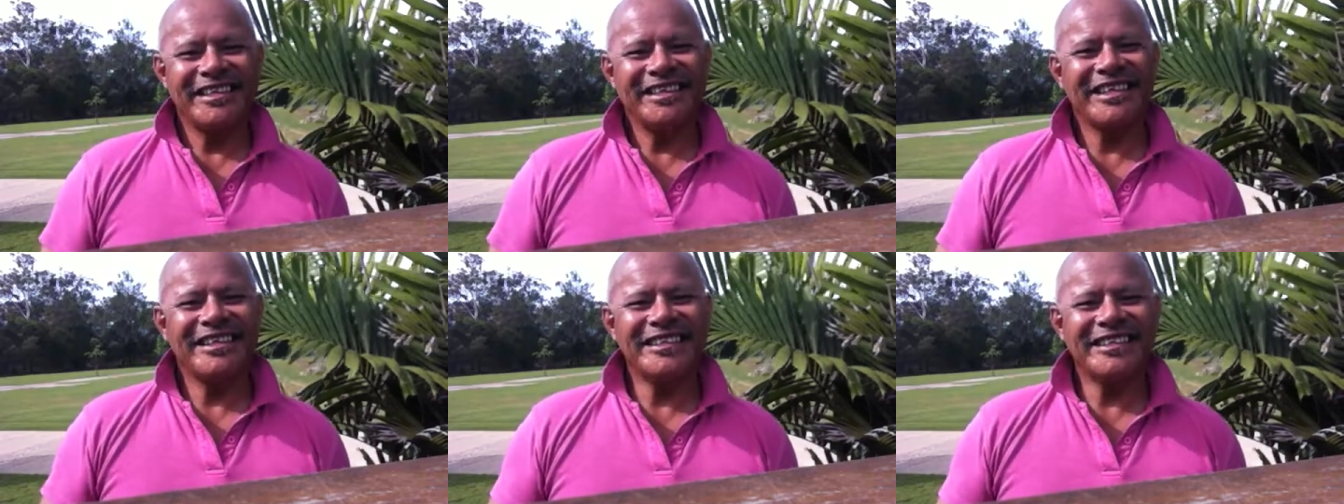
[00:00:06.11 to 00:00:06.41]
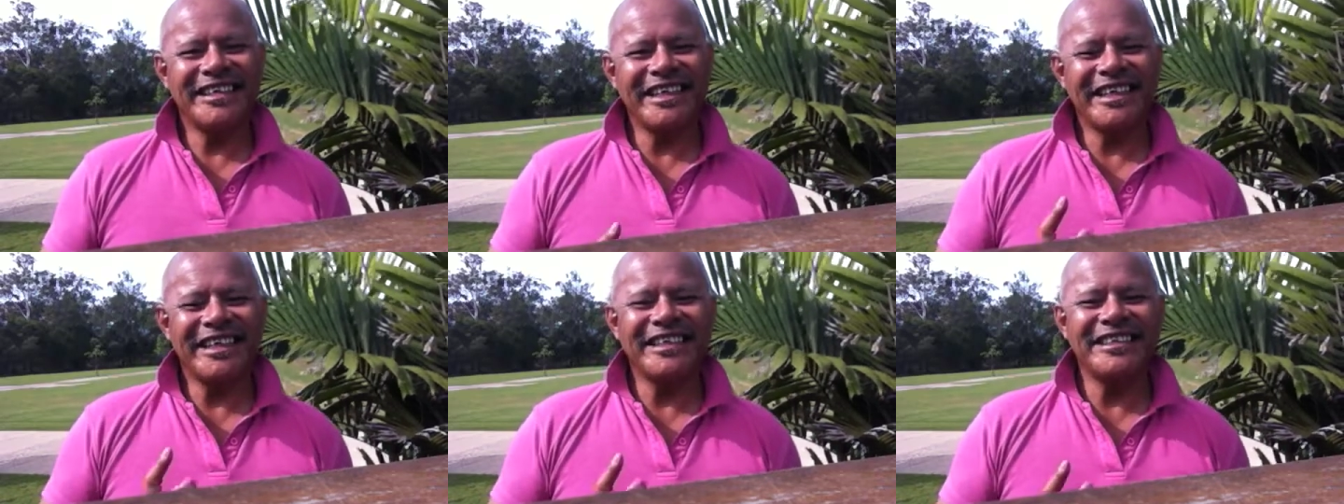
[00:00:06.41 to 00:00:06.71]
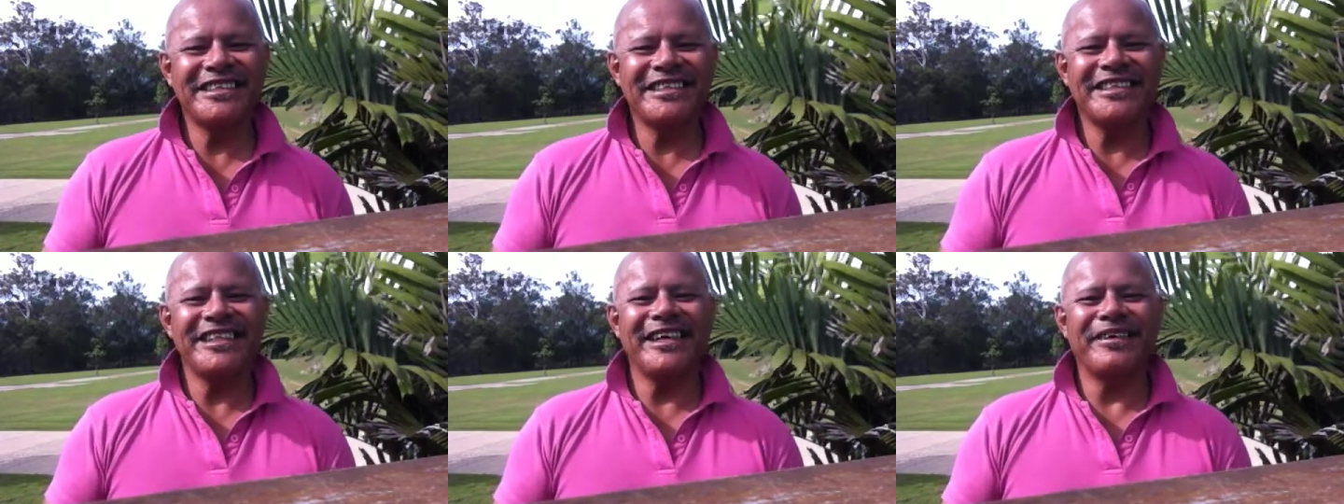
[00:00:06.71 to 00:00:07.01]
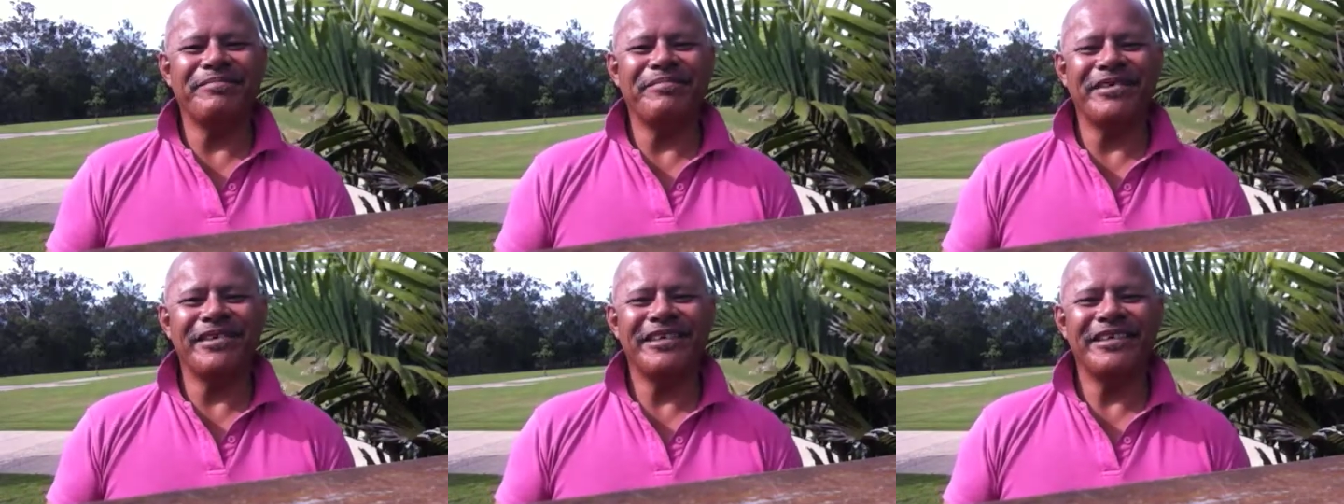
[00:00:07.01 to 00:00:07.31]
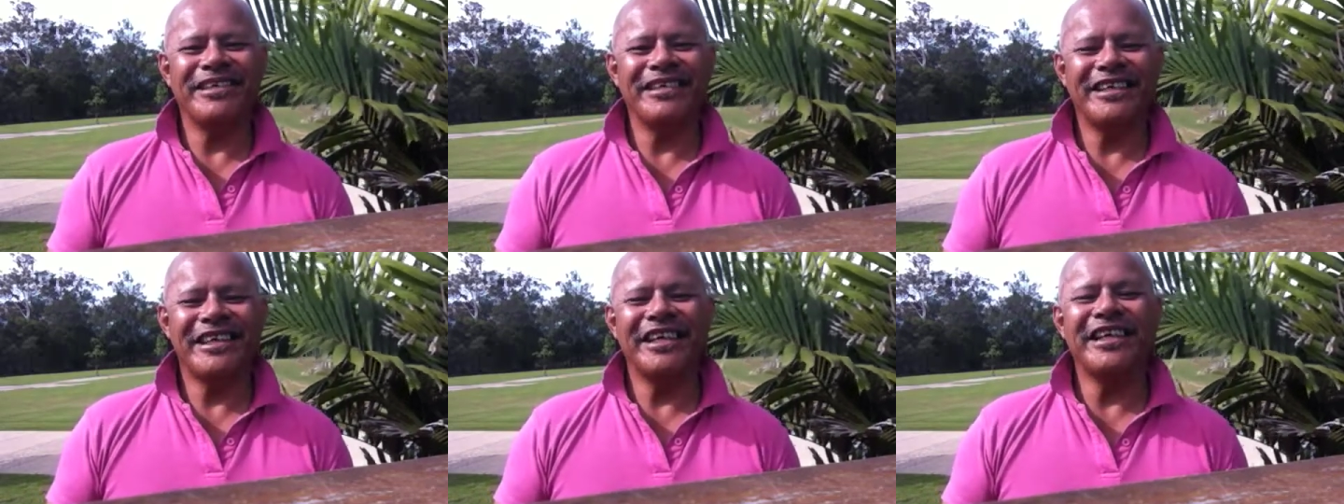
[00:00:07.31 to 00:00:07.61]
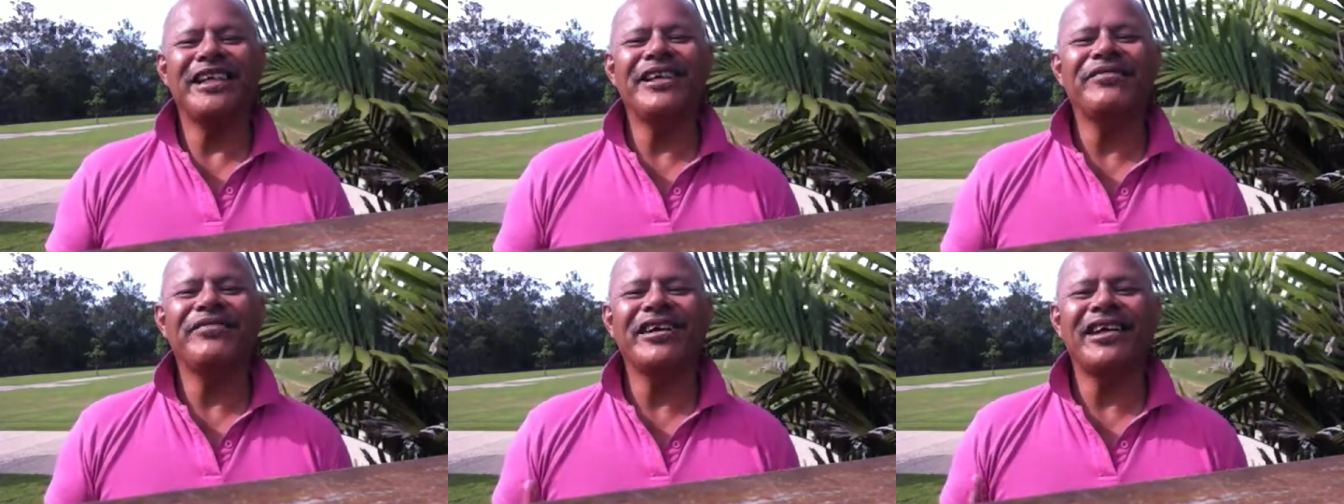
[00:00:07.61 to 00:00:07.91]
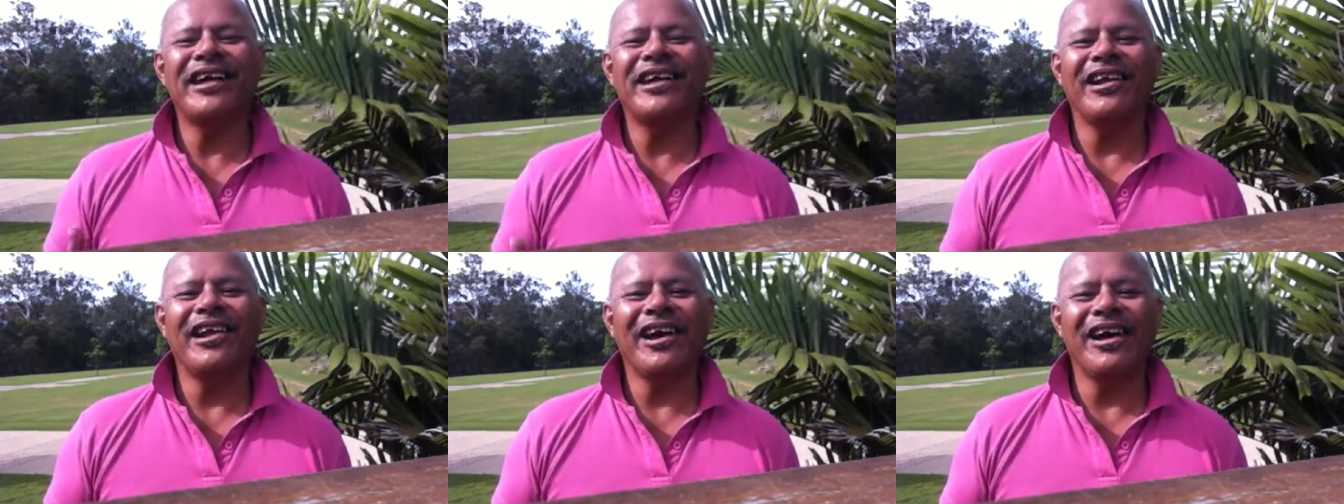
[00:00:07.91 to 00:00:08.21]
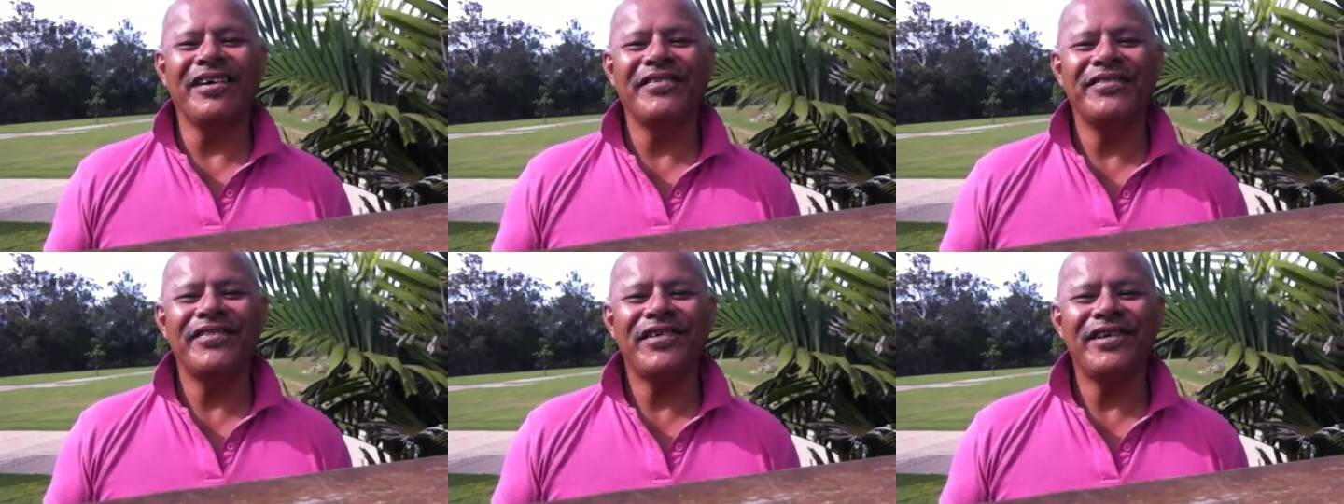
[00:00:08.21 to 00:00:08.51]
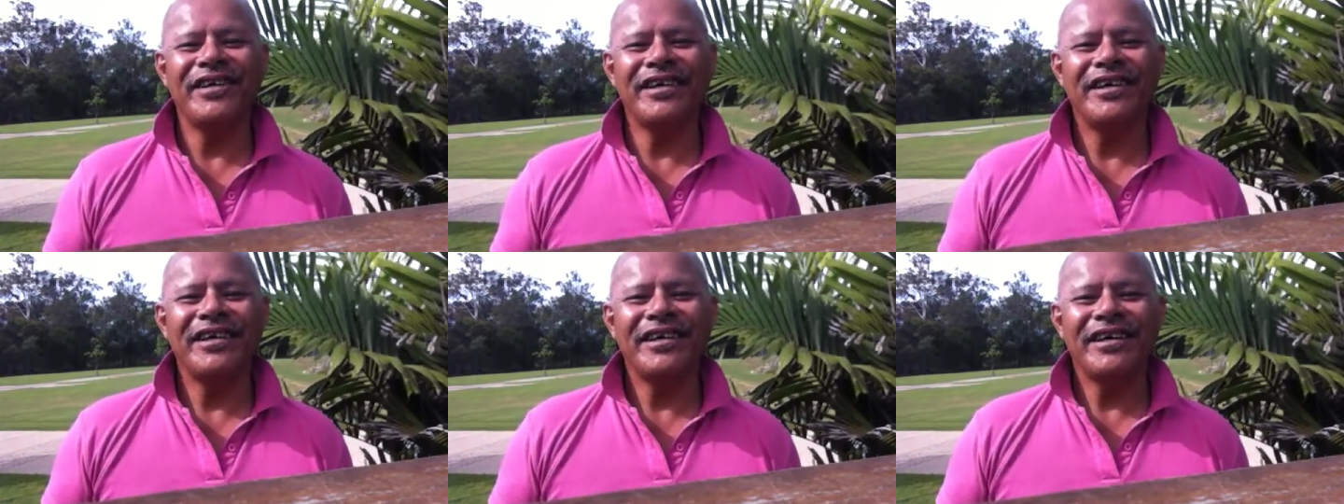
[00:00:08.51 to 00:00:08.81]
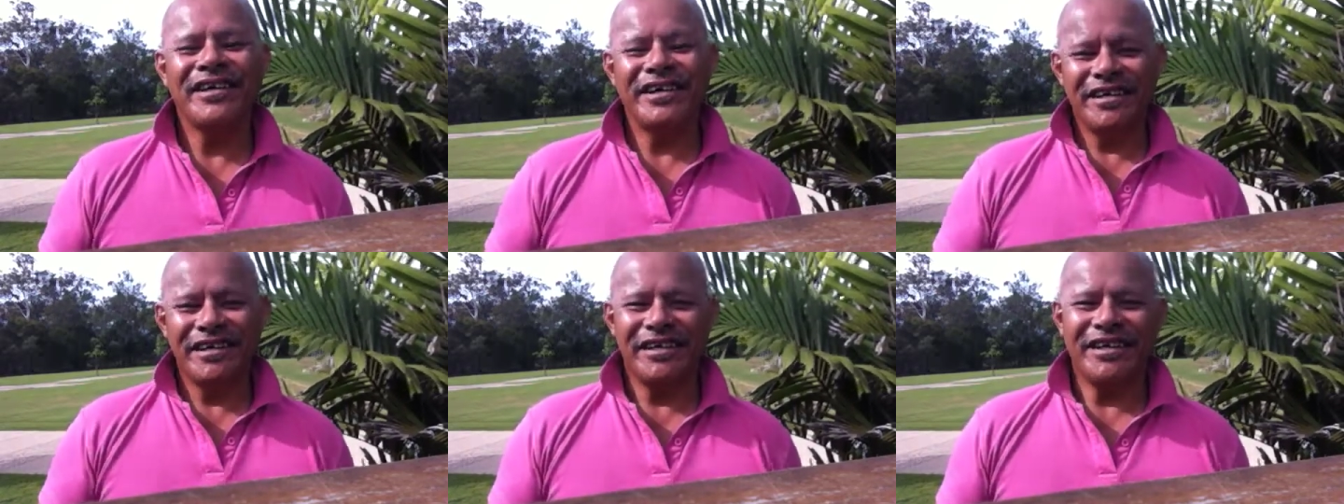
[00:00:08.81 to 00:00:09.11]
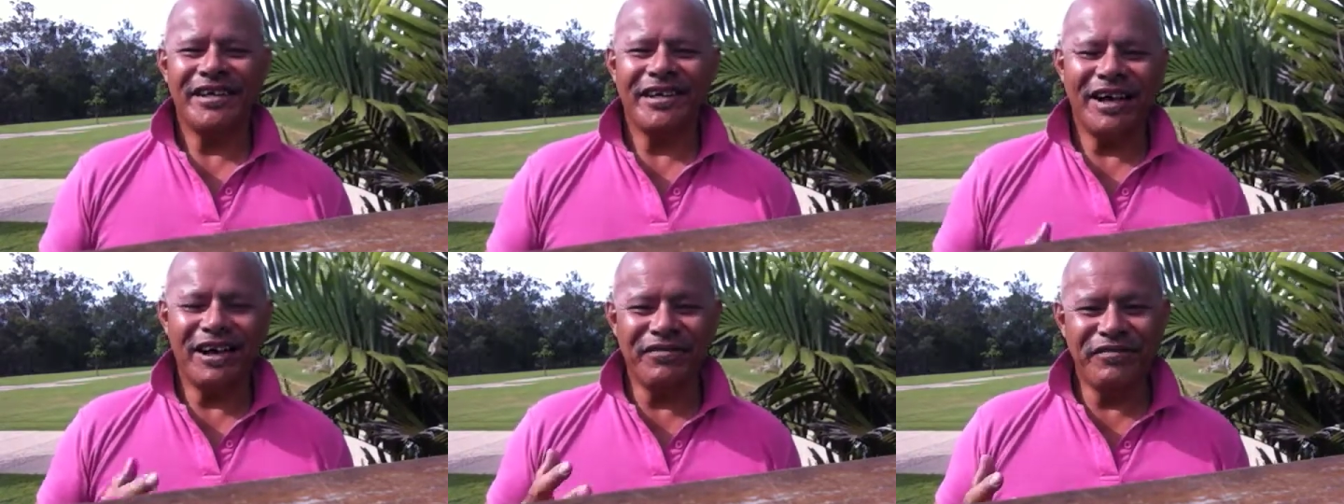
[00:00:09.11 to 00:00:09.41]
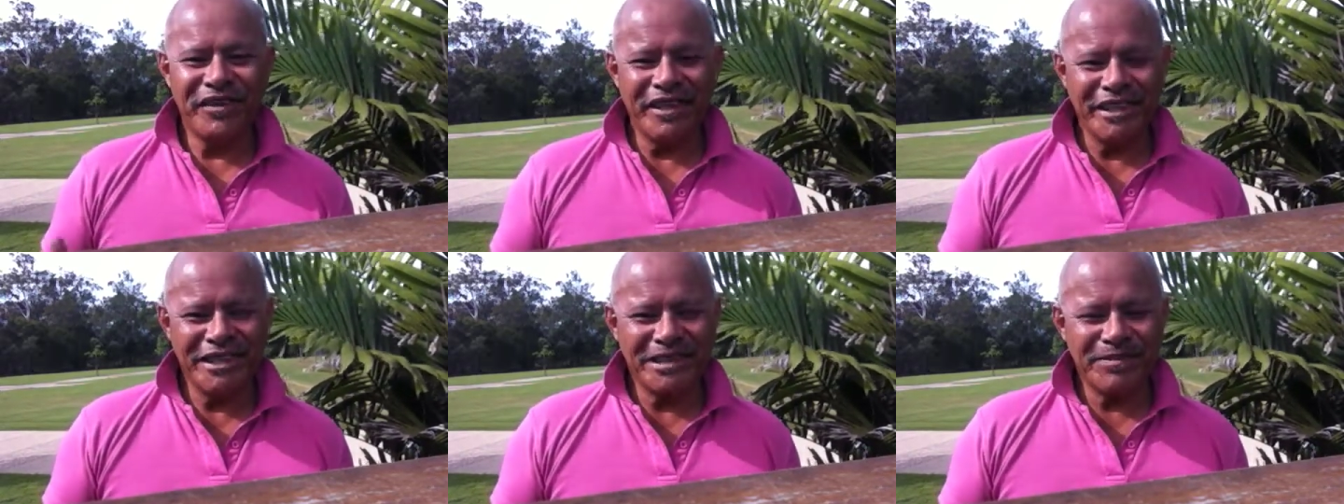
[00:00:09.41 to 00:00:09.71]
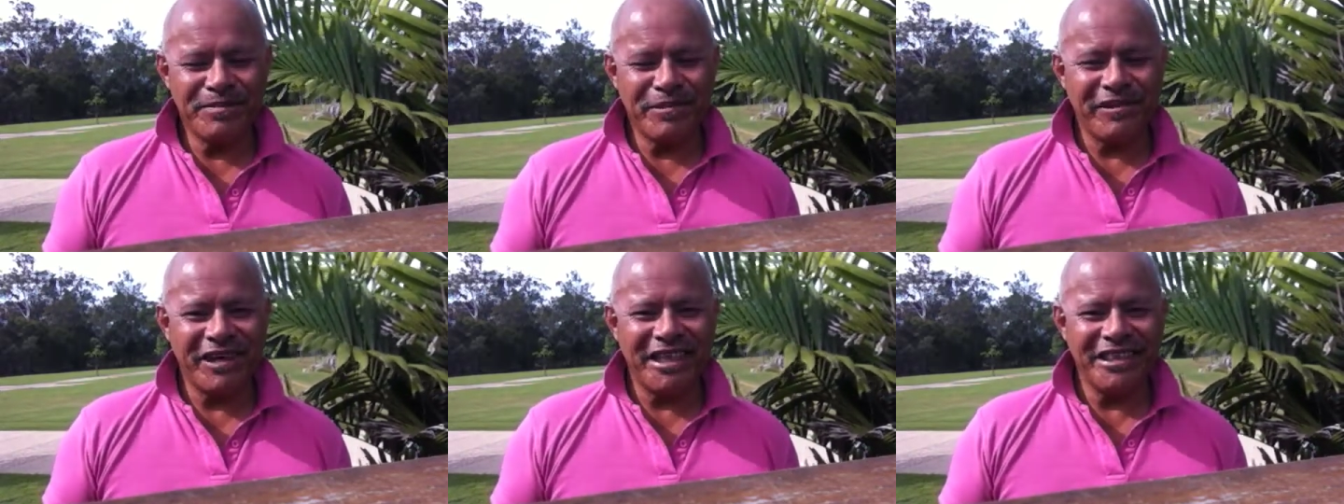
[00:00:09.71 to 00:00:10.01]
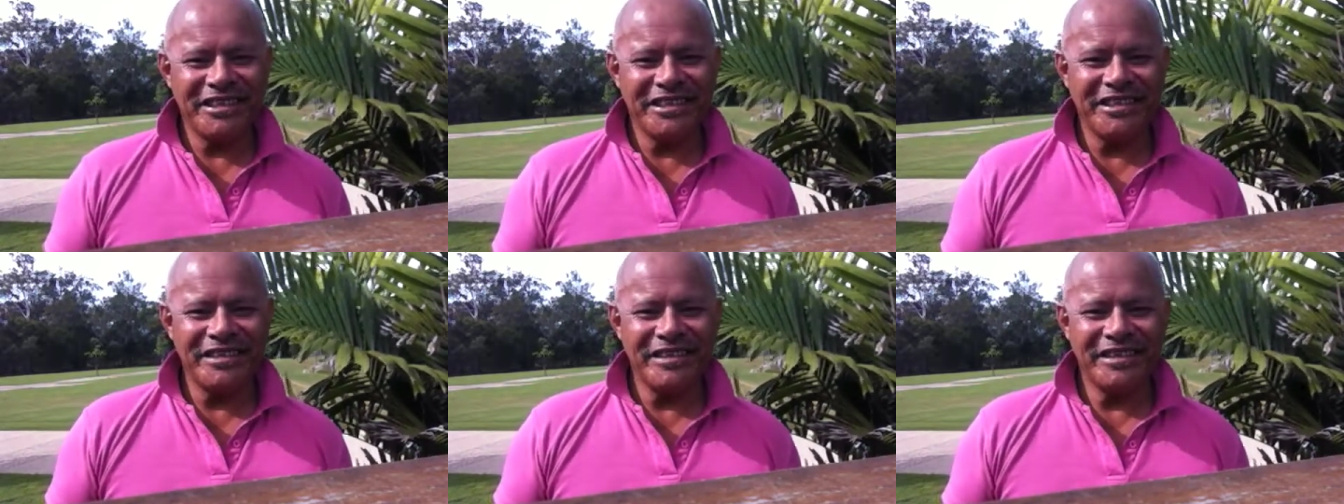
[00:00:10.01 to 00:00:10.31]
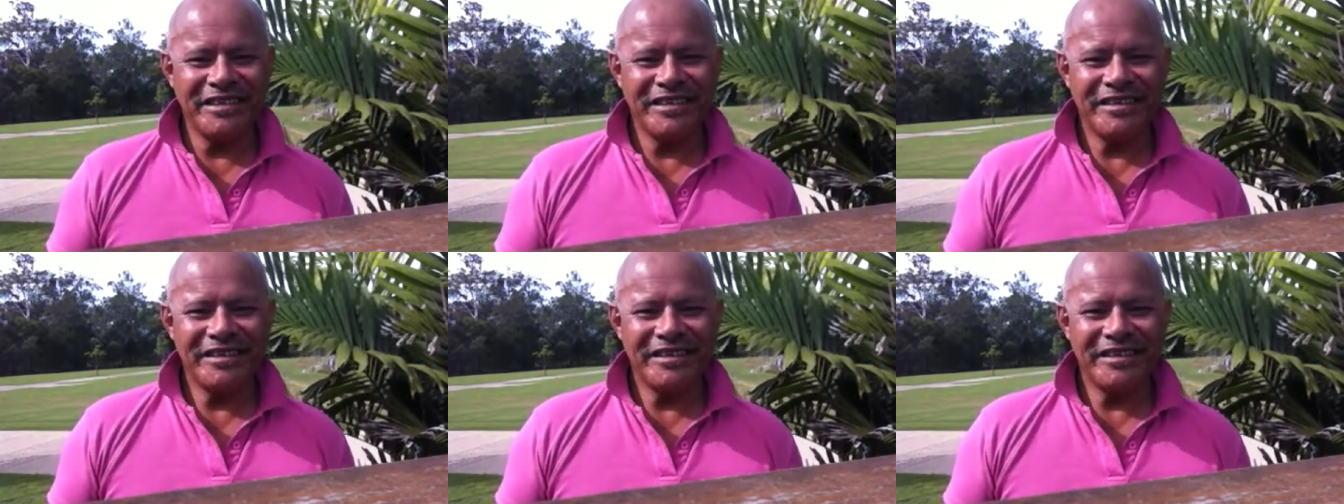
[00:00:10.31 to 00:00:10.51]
The second step in living a life of inspiration